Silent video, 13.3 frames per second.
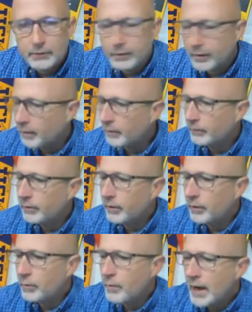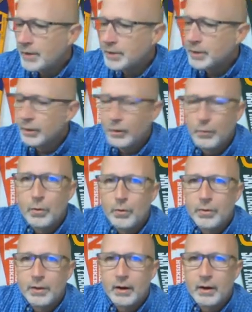so there's the rational
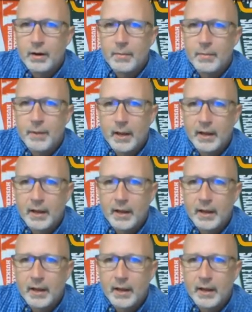root theorem.